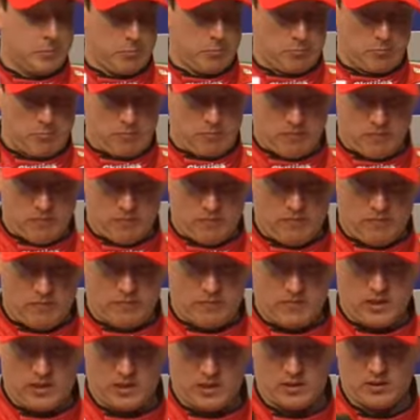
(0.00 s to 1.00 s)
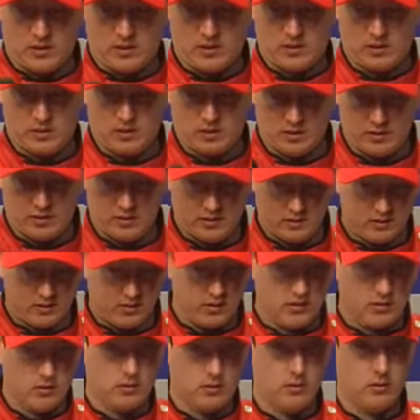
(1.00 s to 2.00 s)
Lee Spencer,
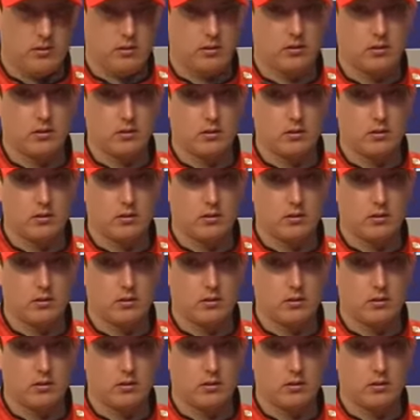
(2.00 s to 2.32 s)
Motorsport.com.